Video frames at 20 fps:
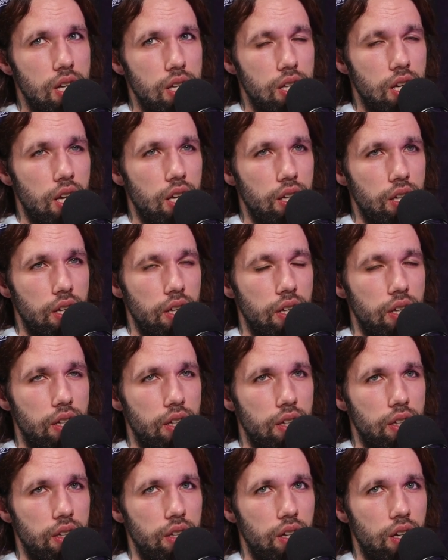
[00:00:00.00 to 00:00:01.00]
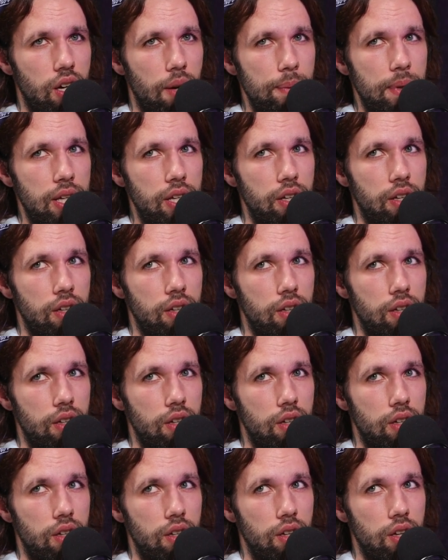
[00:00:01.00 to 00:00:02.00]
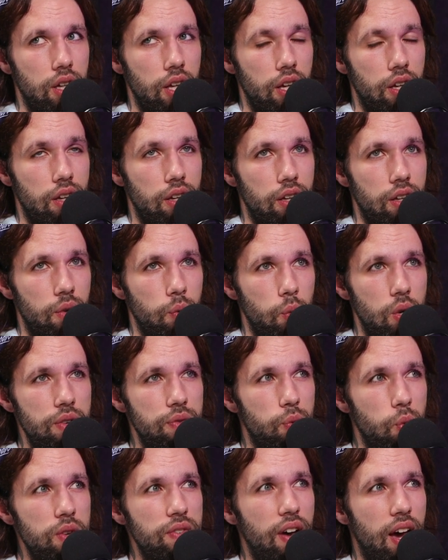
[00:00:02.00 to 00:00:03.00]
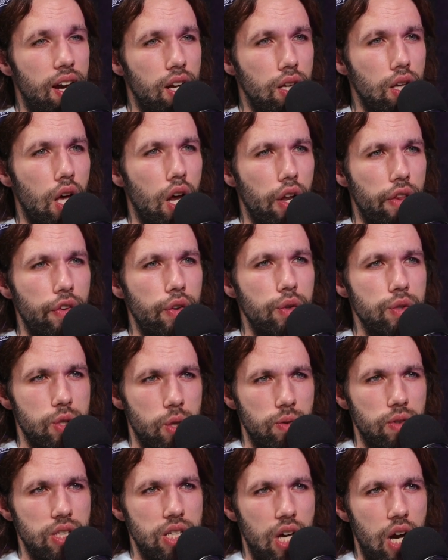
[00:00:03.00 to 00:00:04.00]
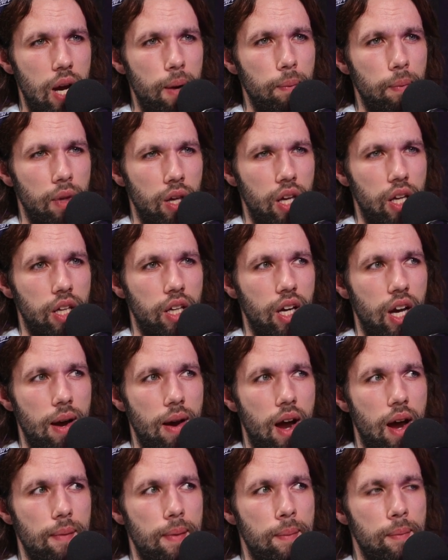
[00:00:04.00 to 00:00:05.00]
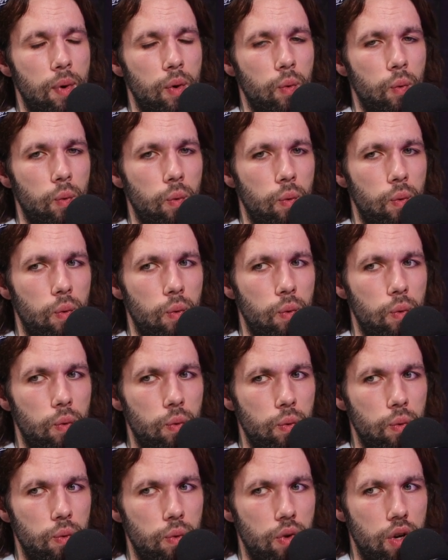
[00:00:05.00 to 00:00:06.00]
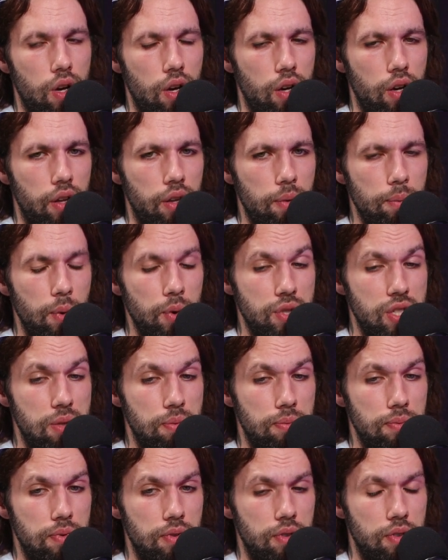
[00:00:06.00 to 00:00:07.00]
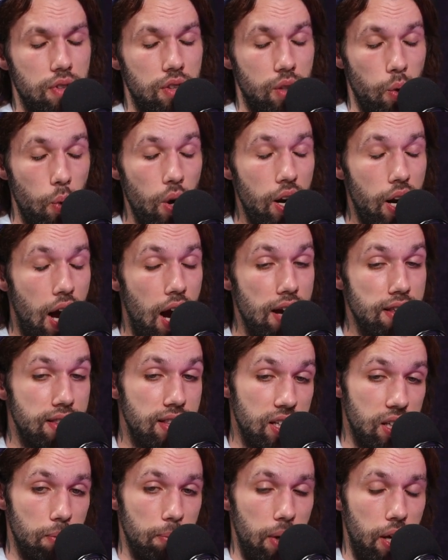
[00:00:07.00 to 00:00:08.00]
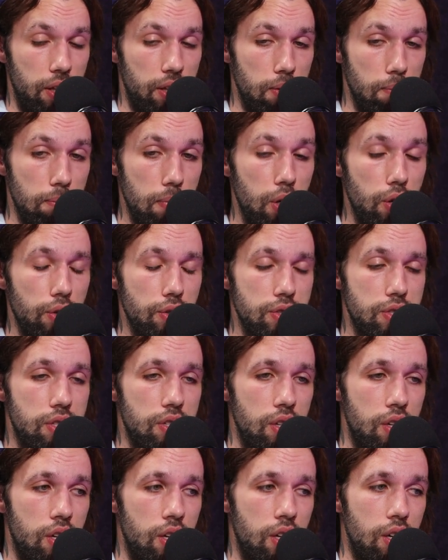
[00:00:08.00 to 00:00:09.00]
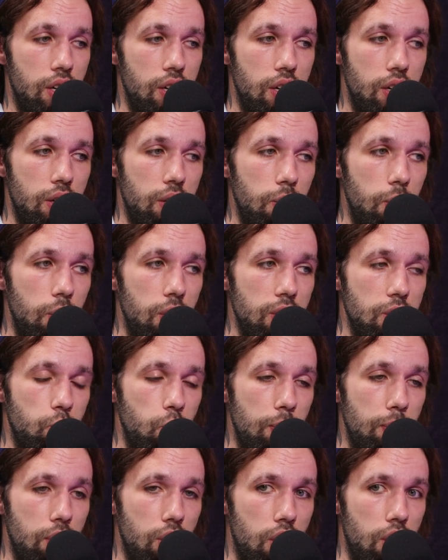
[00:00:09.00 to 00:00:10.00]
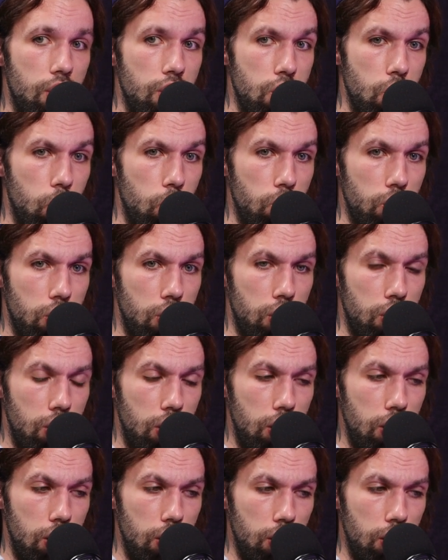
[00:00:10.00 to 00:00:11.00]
say that. Like, I mean, we've had a lot of those over time. Like I remember the one I think about the most was we were on tour